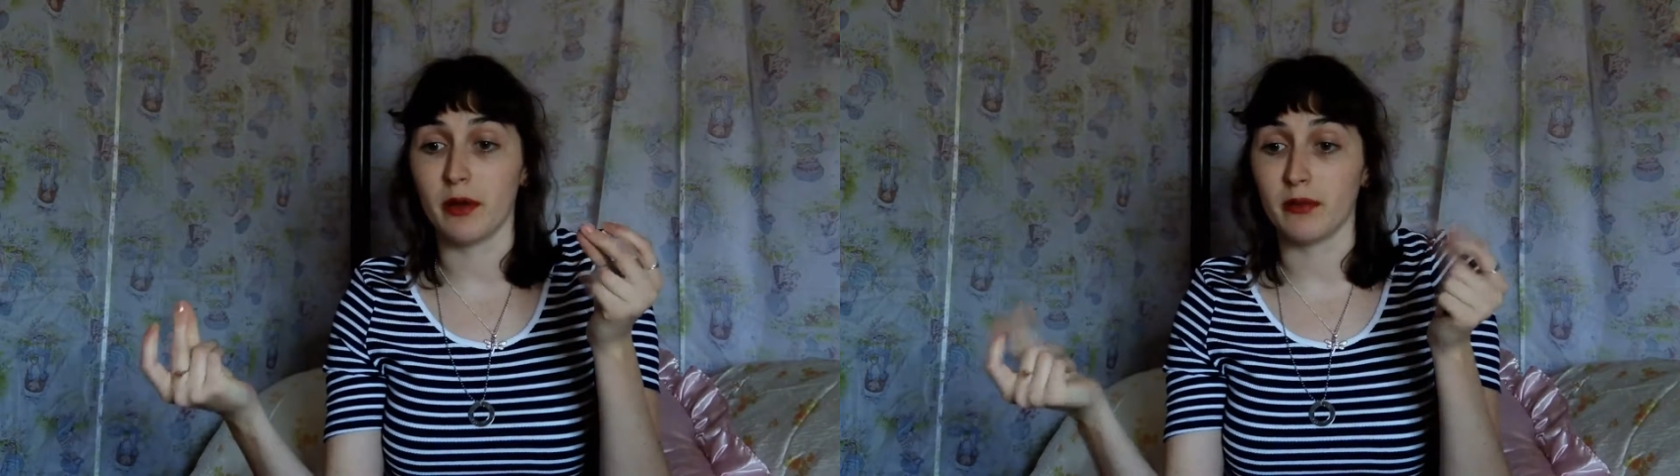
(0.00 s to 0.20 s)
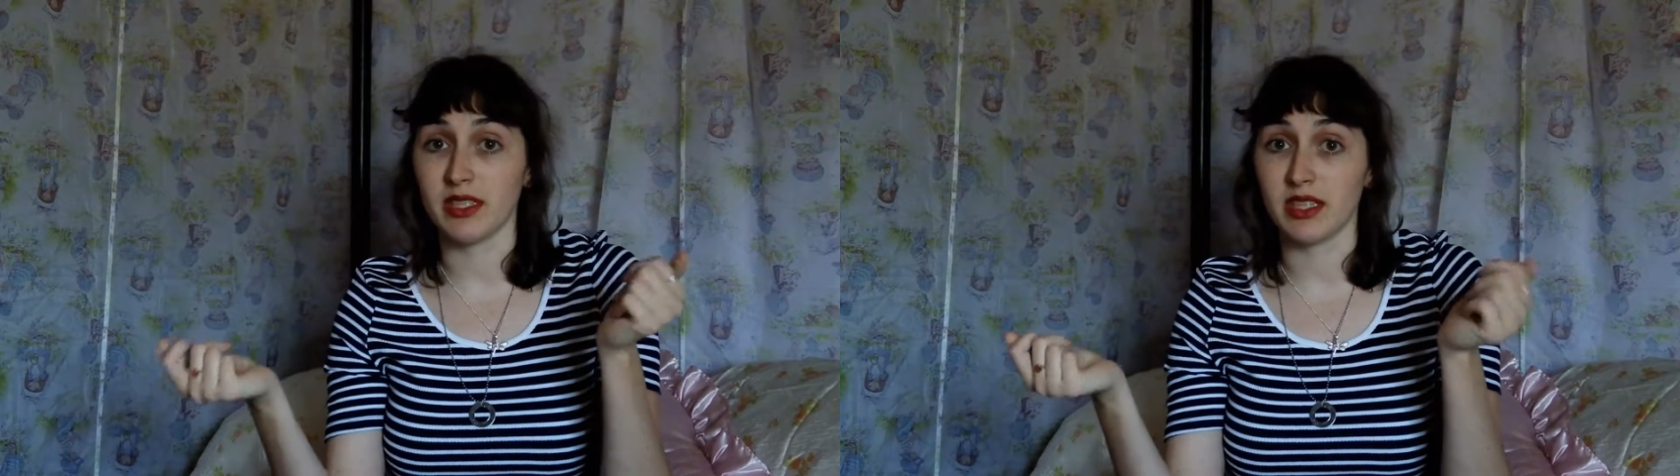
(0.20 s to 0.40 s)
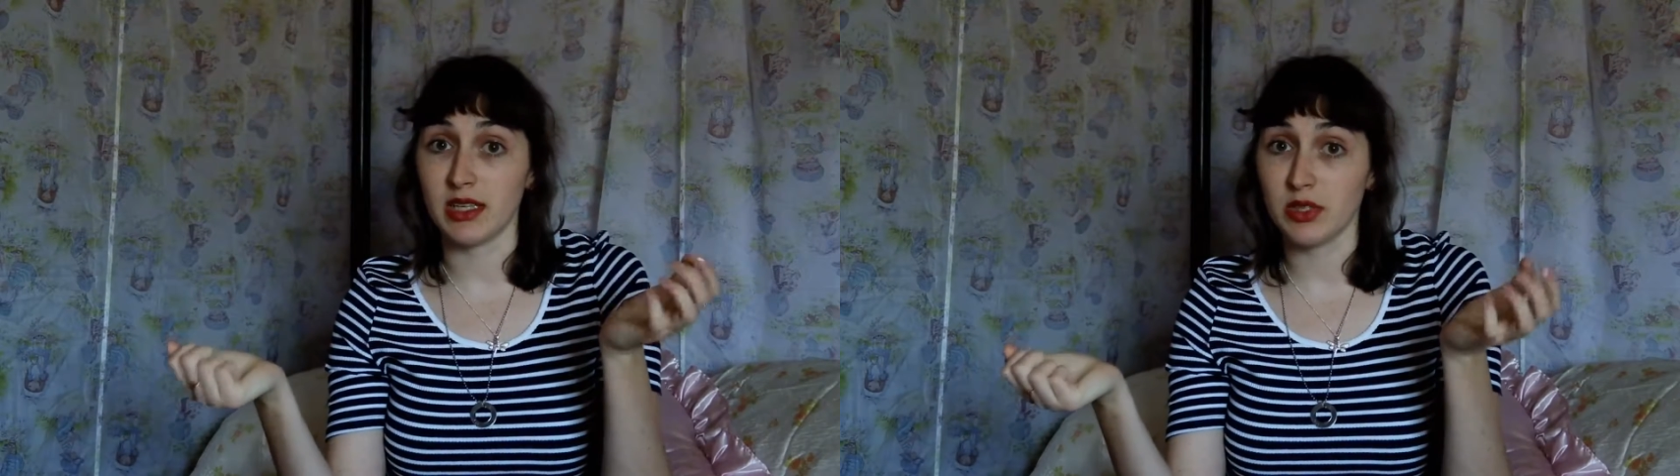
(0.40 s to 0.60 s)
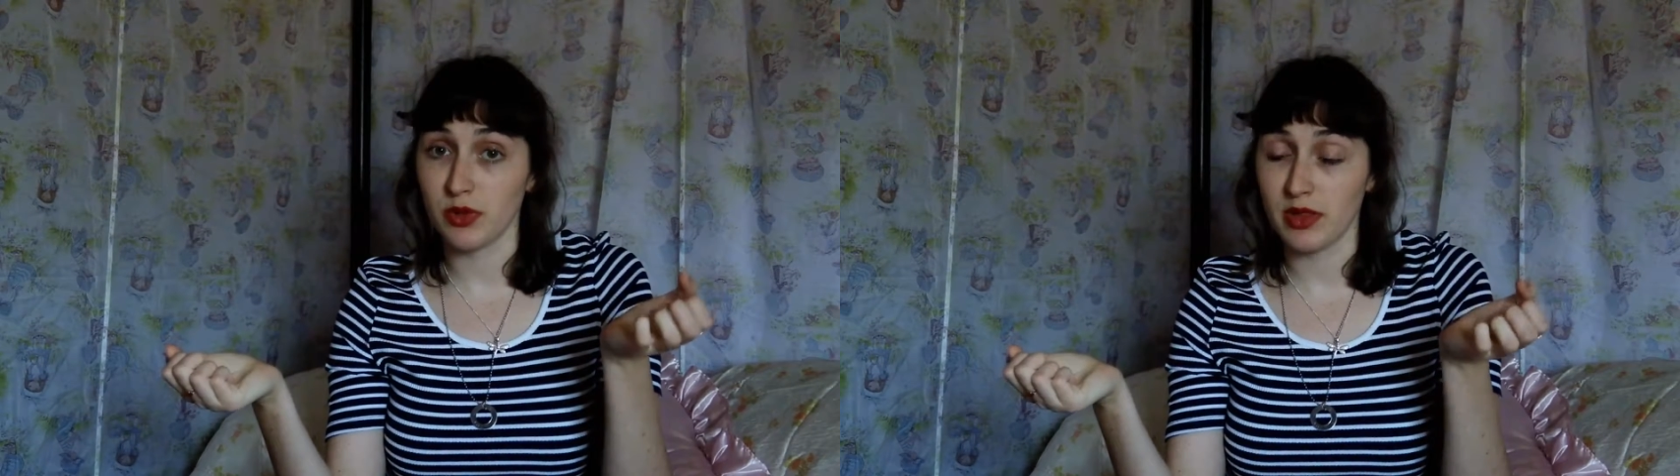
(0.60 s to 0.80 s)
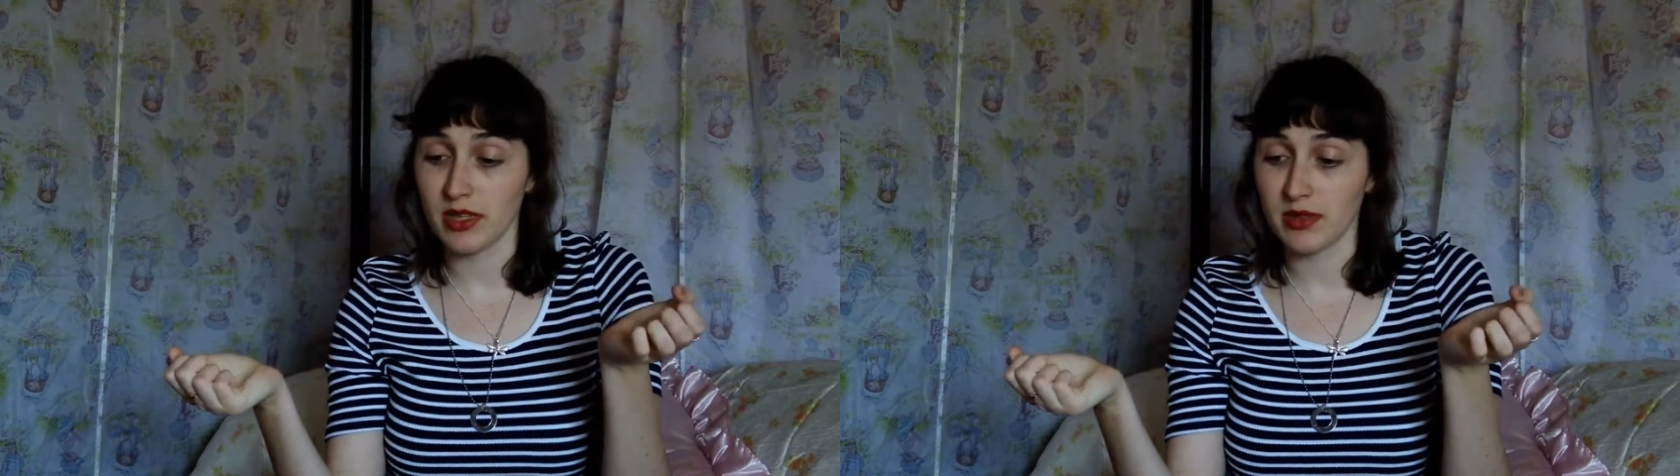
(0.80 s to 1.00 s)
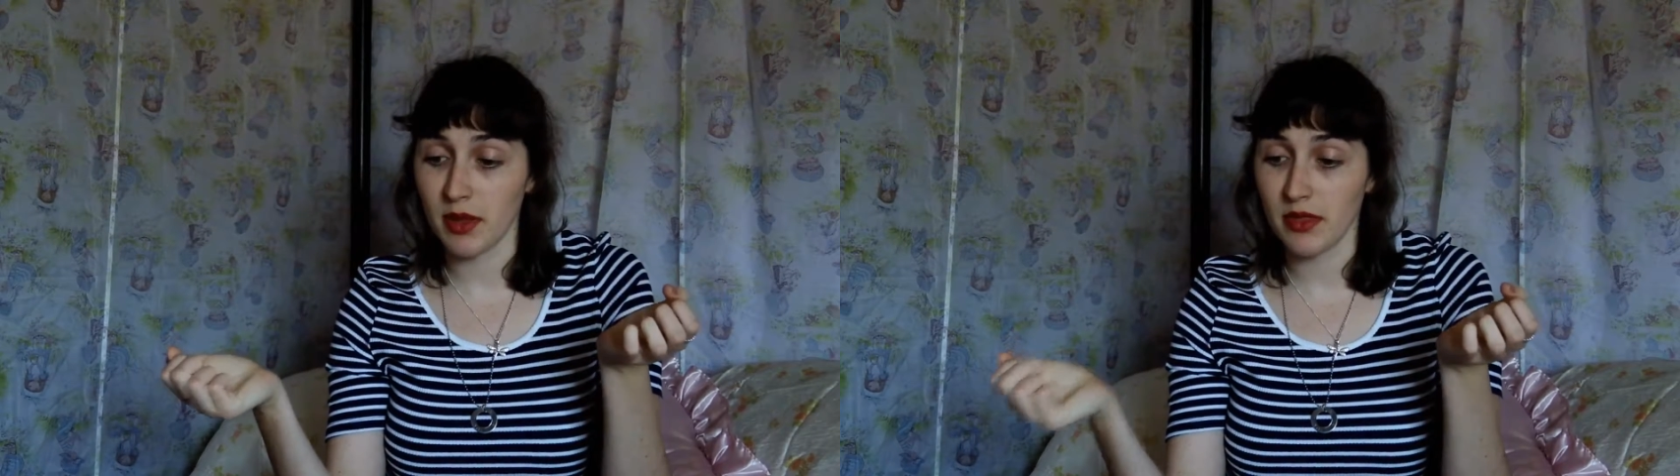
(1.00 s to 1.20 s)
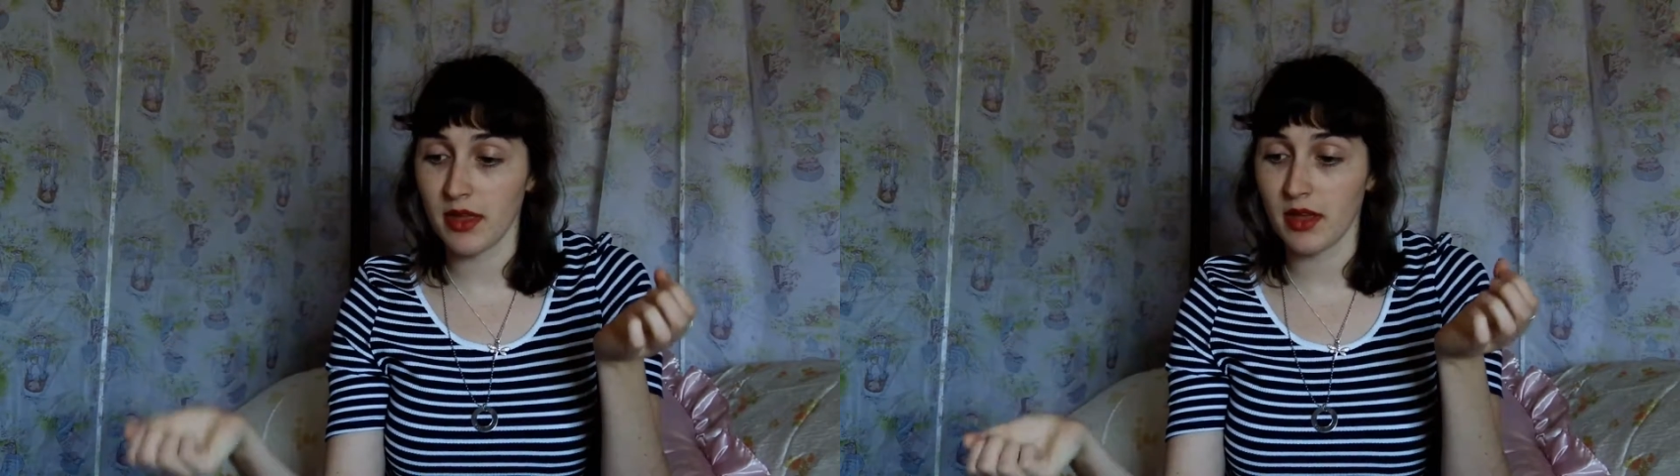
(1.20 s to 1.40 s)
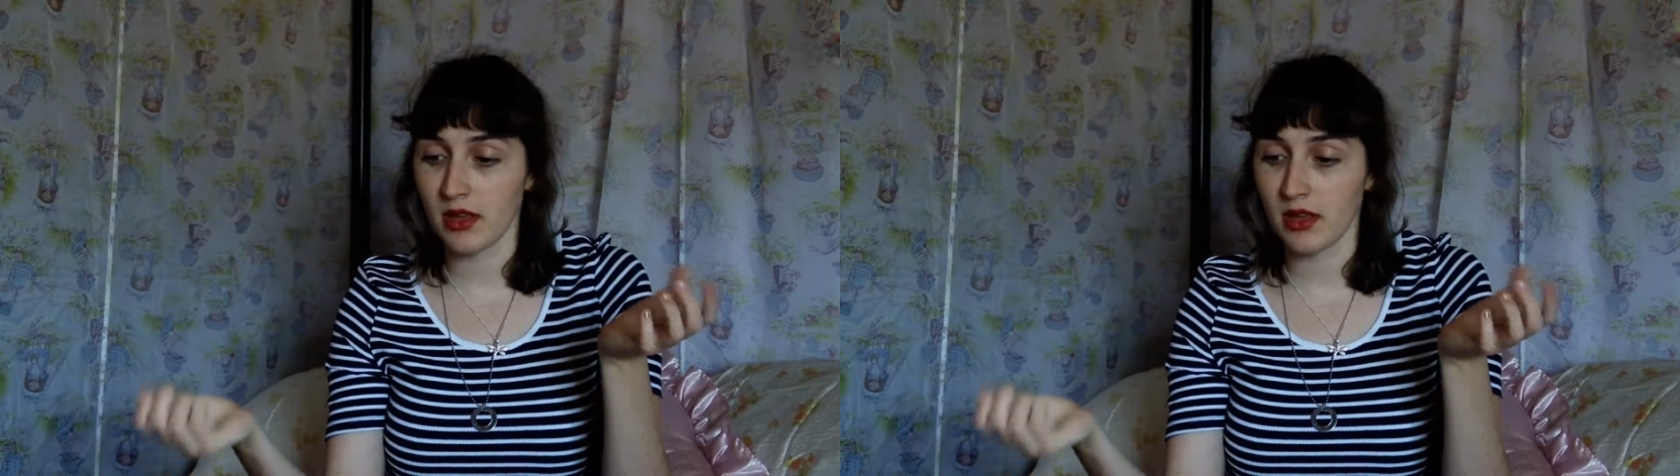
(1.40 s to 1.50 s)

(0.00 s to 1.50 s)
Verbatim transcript: obsessed with this month,